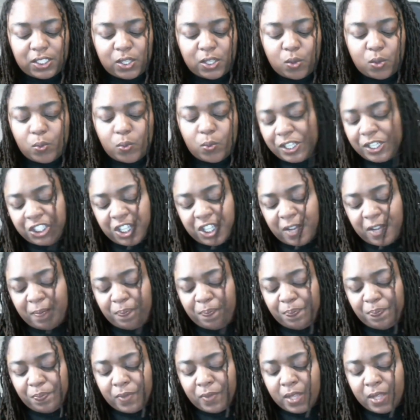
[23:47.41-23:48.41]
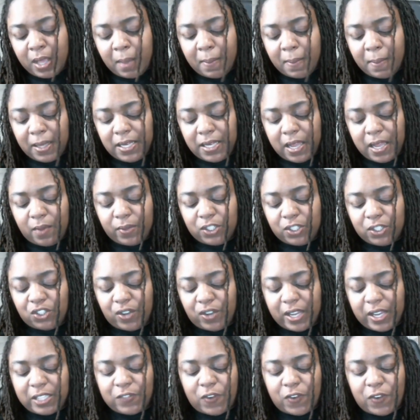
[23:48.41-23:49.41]
tuition, but then was
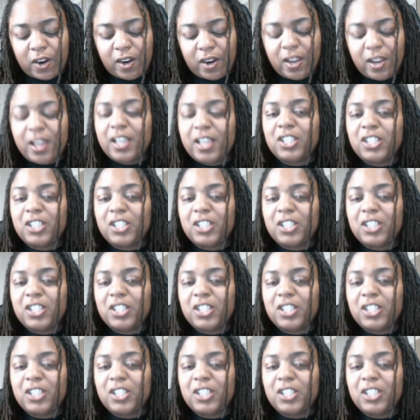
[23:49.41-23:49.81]
transferred?